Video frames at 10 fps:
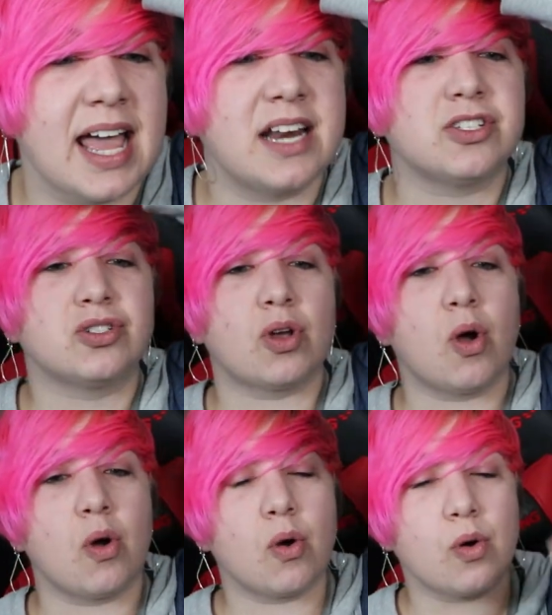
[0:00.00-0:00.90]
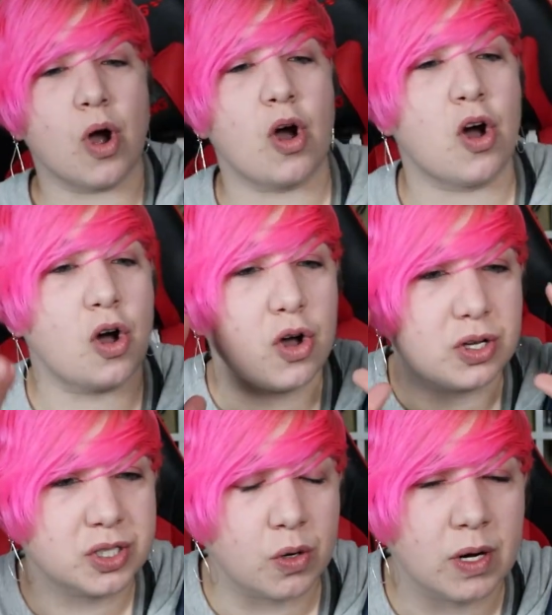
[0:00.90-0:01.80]
That is
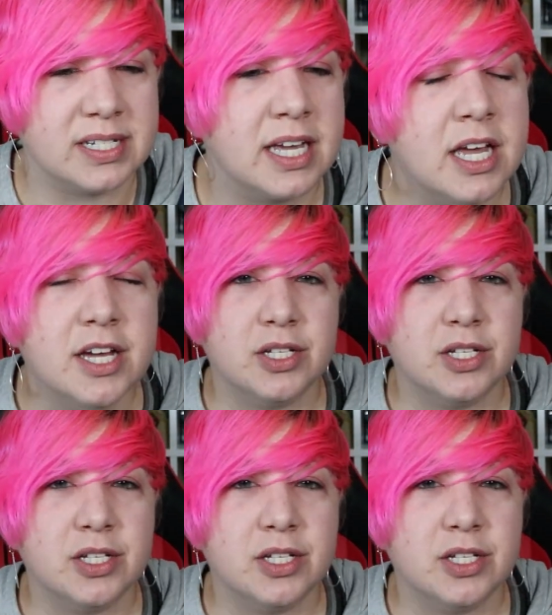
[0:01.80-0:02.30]
so, so crazy.